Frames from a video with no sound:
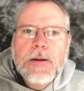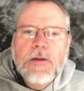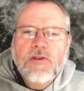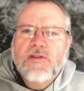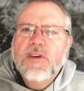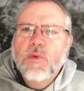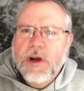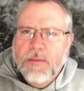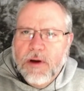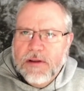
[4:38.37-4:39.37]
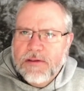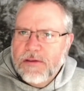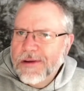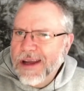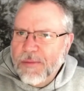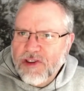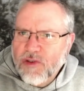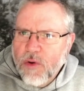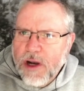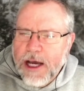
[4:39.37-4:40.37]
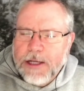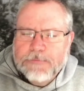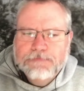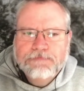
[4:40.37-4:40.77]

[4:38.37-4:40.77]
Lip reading: it was in the winter months, not much going on.